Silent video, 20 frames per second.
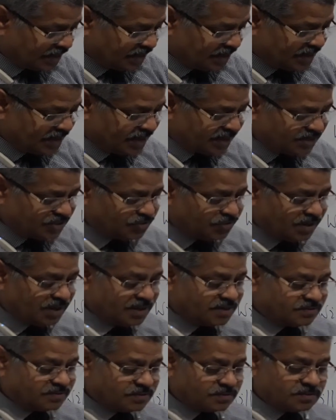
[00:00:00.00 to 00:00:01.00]
Next
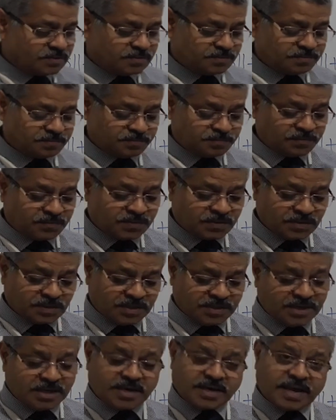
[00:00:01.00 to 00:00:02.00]
is,
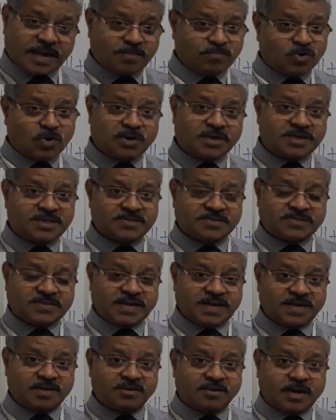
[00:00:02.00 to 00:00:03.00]
here I have already
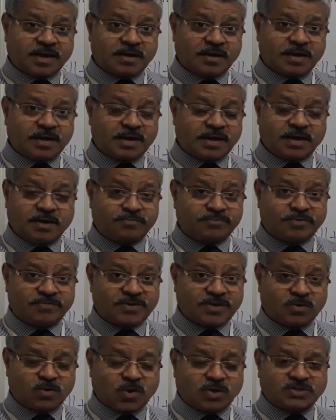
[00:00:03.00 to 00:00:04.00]
said, we
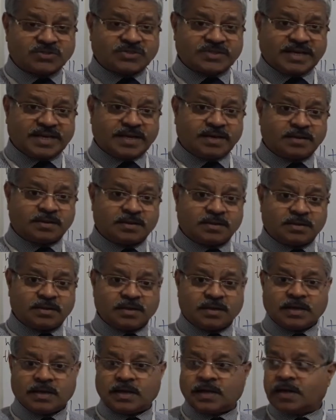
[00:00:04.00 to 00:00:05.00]
will not say,
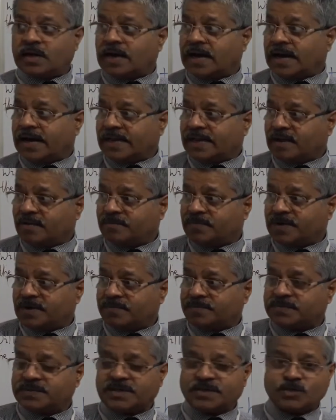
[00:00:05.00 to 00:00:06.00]
I have
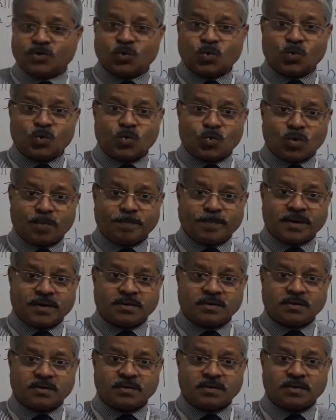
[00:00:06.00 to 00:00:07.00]
left the door
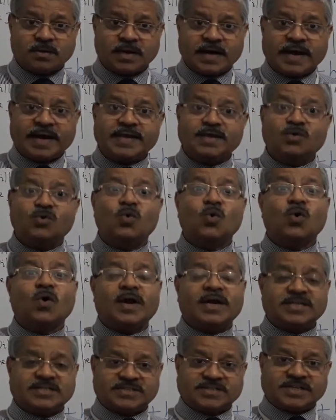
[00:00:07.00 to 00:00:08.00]
open. I go
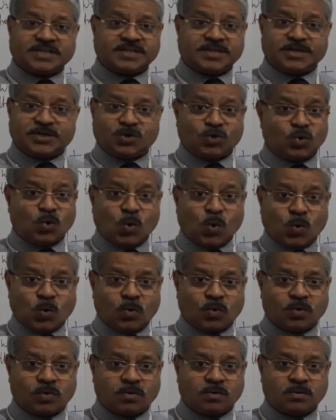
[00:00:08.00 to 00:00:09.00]
and shut it.
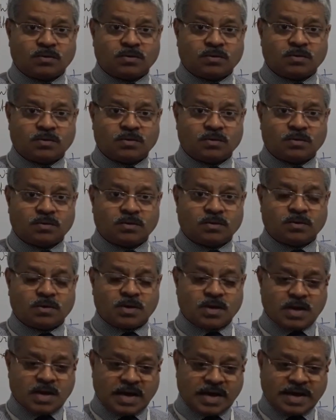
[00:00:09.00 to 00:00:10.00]
No.
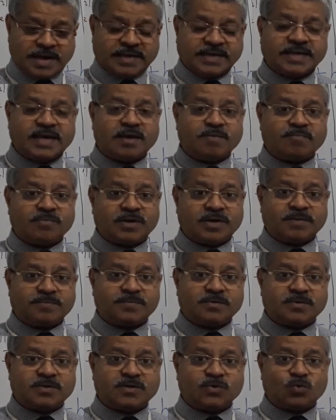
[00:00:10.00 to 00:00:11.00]
I have
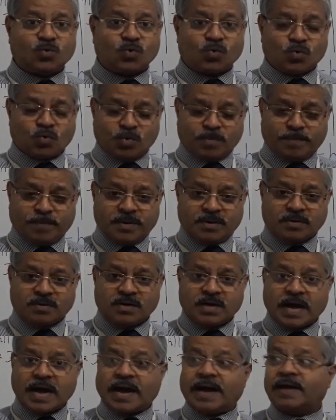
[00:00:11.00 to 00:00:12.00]
left the door open.
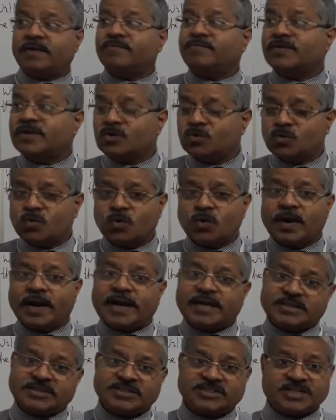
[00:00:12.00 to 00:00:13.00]
I will go
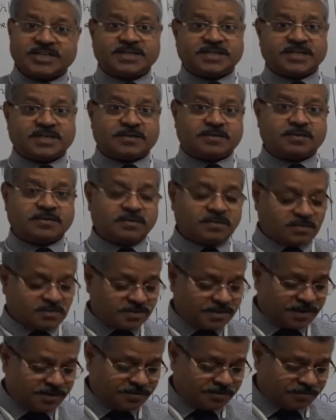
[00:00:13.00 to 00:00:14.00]
and shut it.
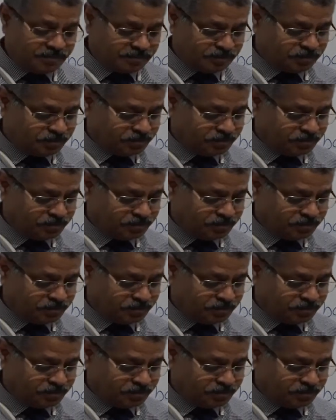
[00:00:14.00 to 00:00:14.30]
Right?